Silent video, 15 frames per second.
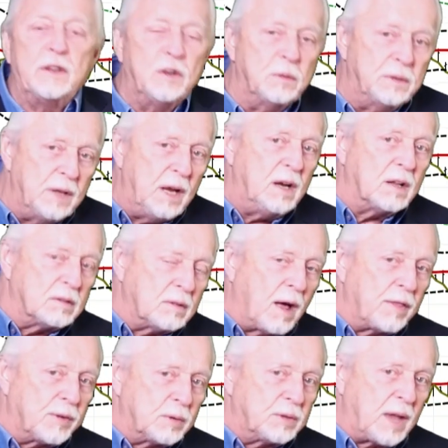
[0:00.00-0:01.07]
You'd need
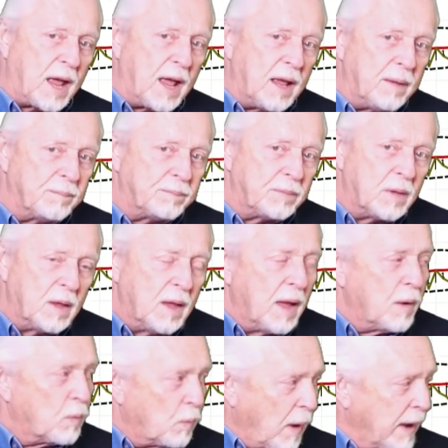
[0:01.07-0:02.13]
another day
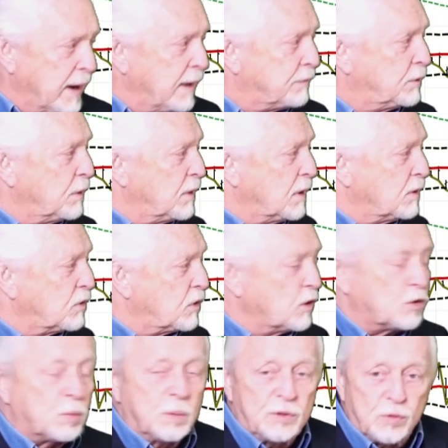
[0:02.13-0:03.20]
right after this.
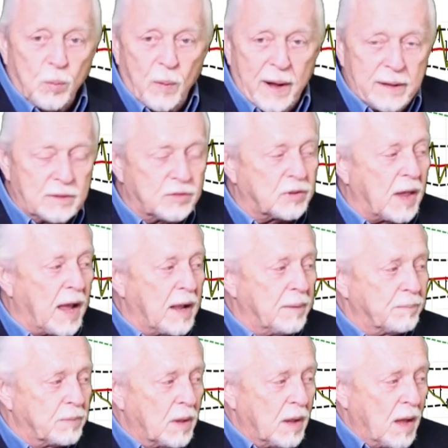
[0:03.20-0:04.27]
This was Wednesday,